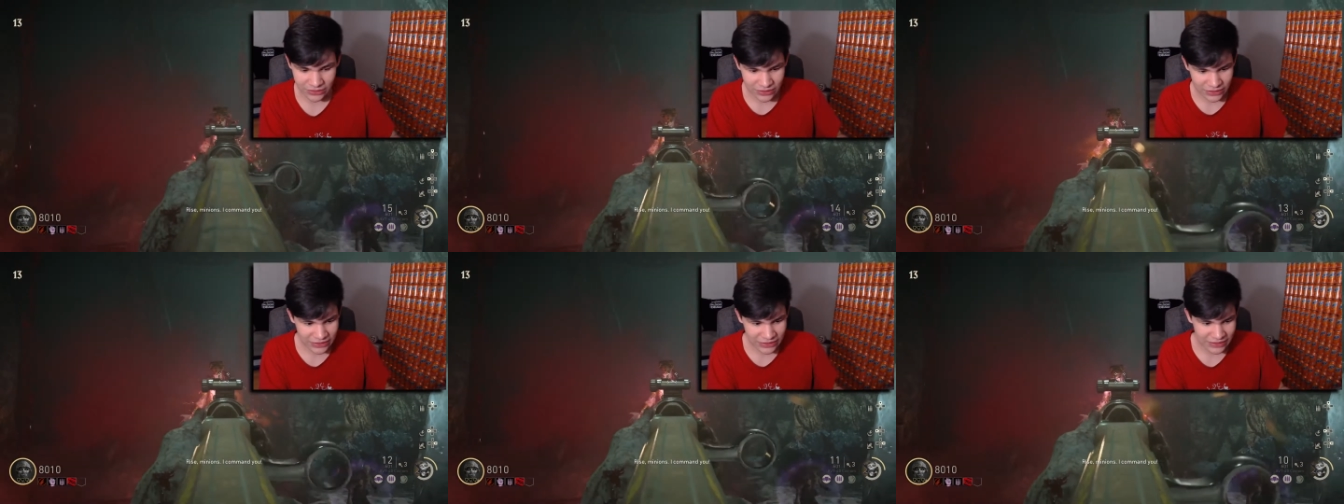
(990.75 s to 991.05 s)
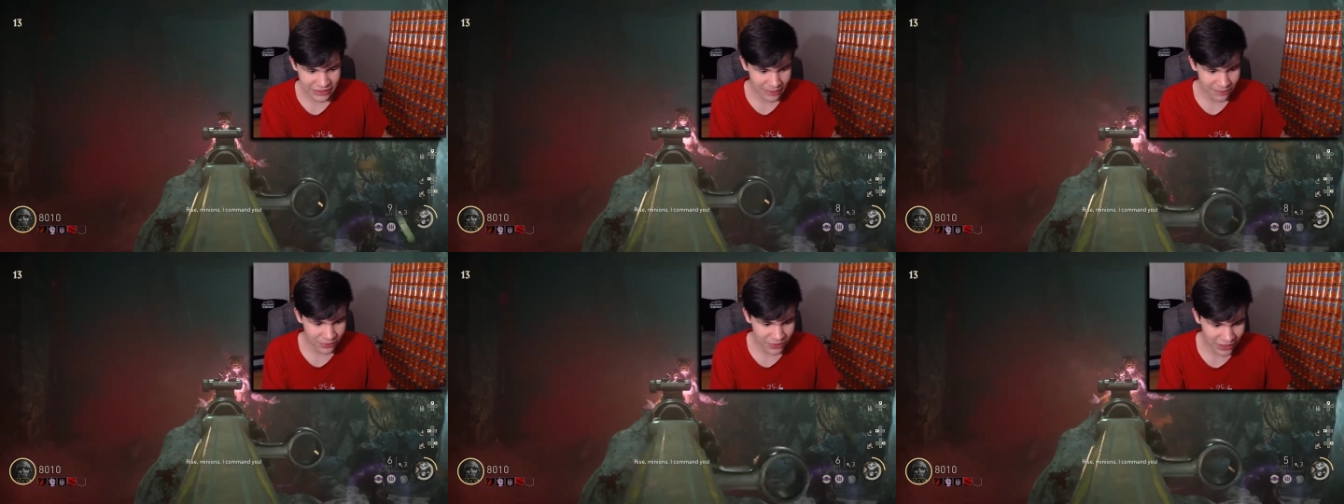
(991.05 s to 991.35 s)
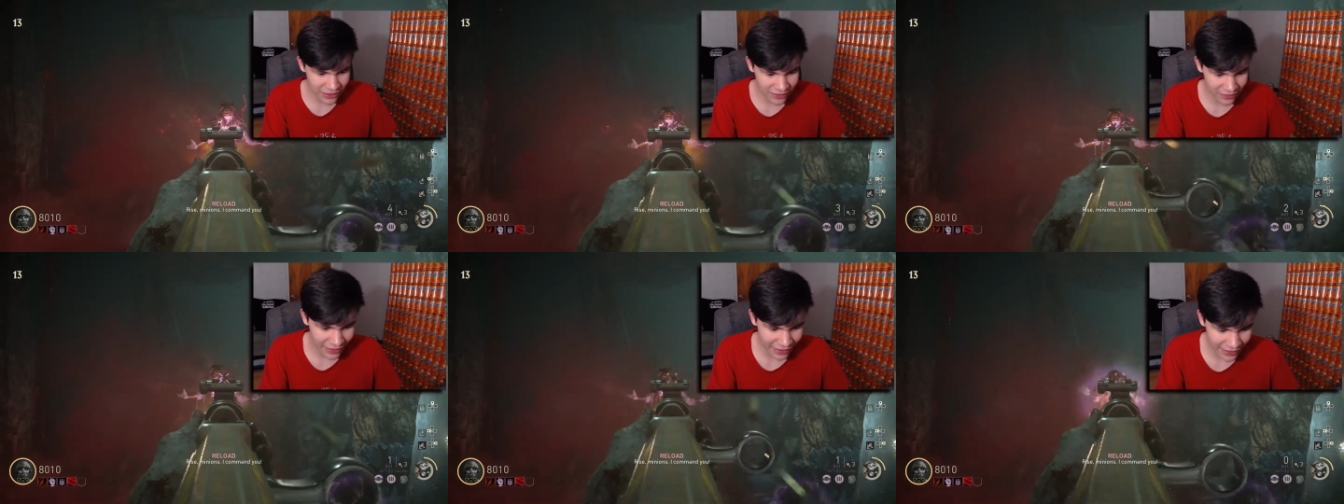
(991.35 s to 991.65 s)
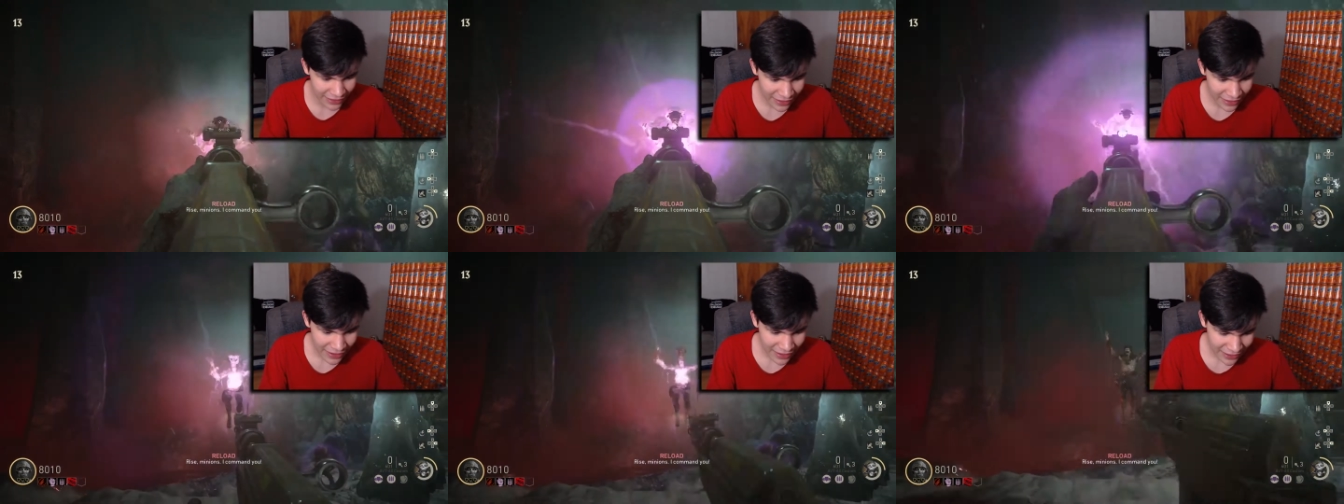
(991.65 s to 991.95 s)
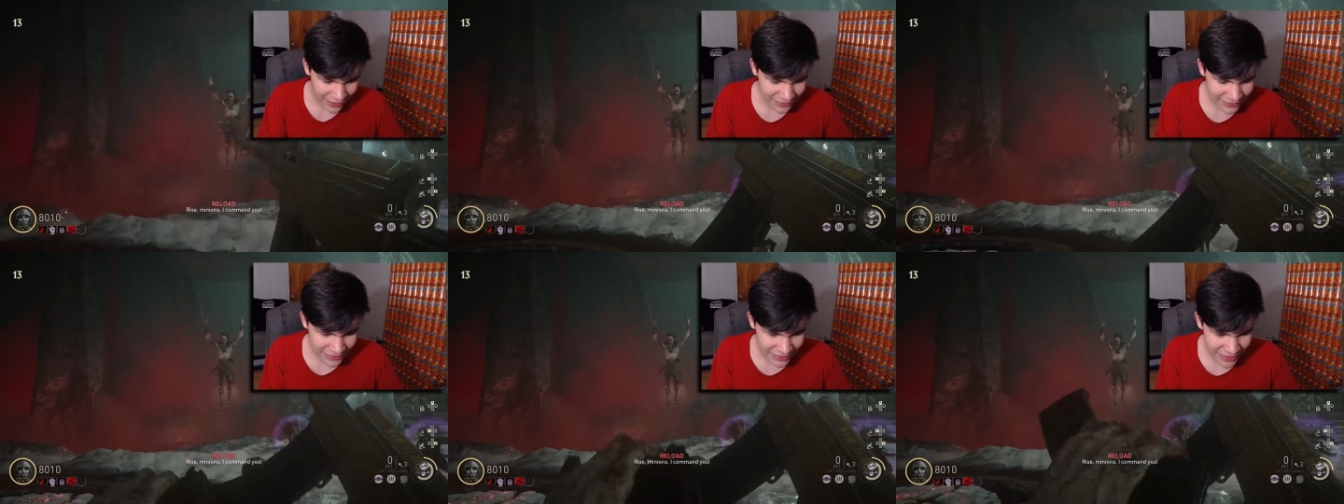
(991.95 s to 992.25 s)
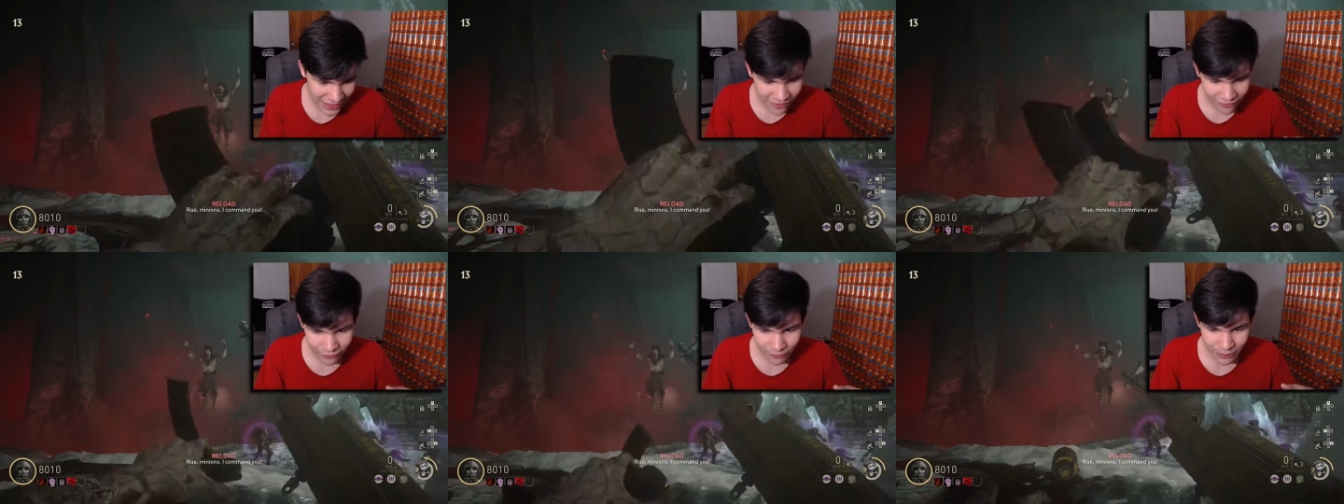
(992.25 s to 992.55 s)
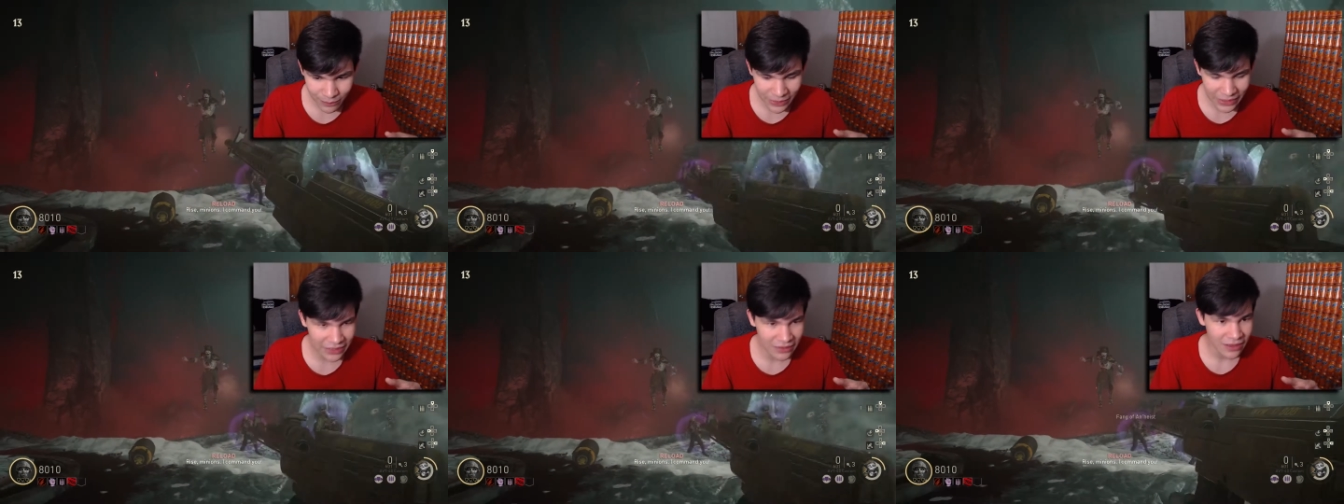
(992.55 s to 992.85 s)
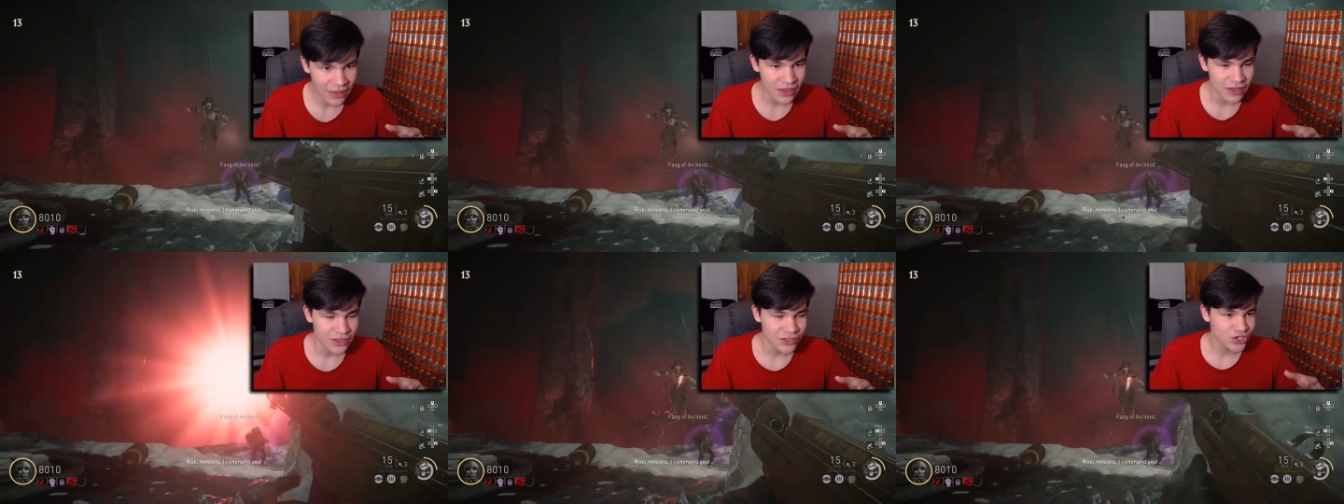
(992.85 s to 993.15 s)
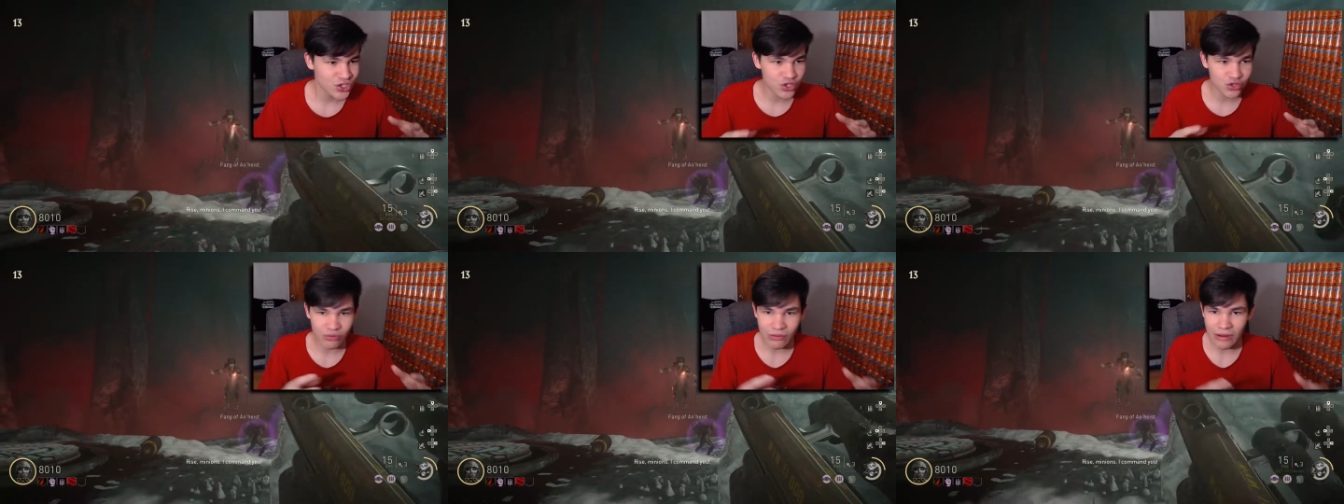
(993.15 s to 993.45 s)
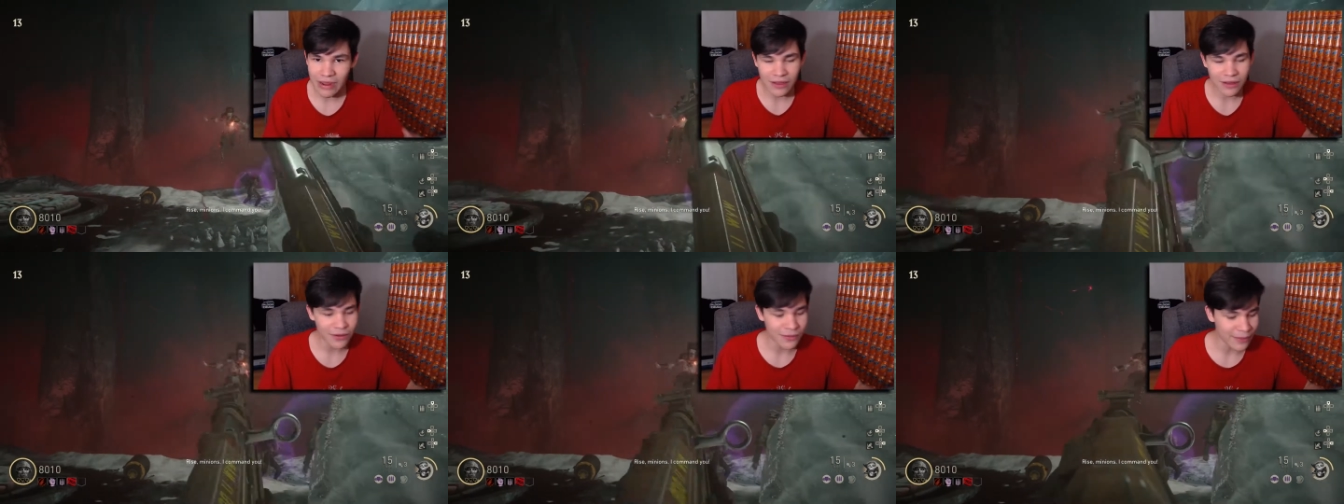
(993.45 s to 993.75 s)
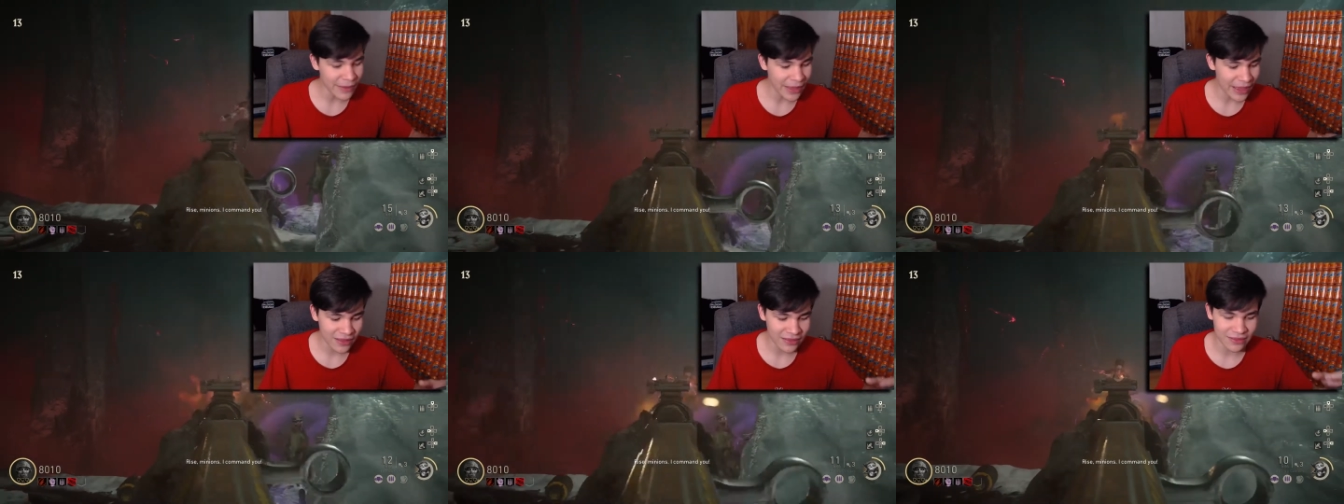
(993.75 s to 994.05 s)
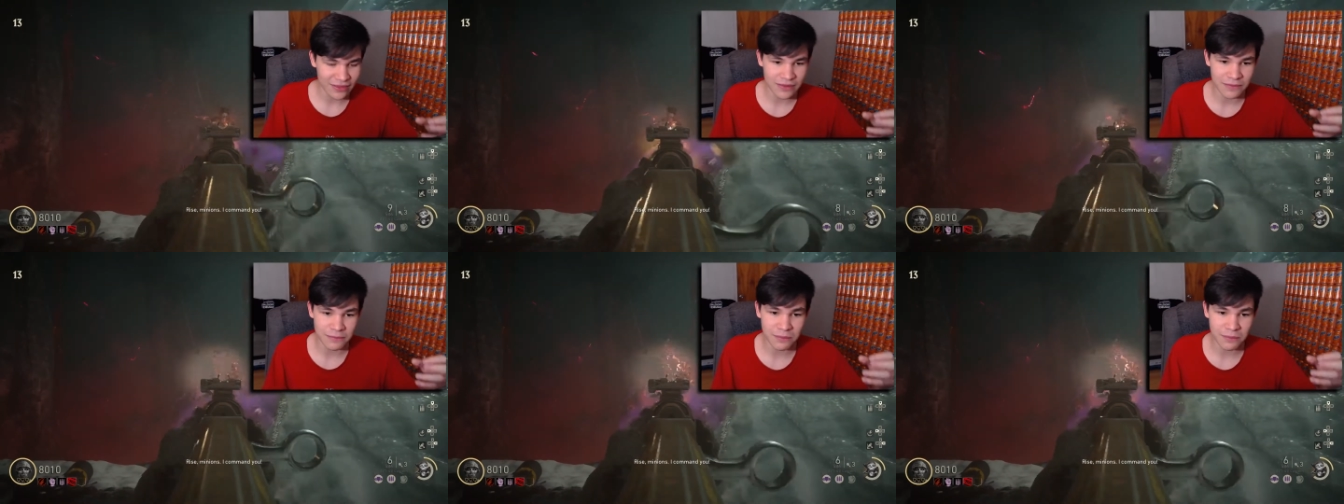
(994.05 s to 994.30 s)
It's just the same thing, like instead of being Straub and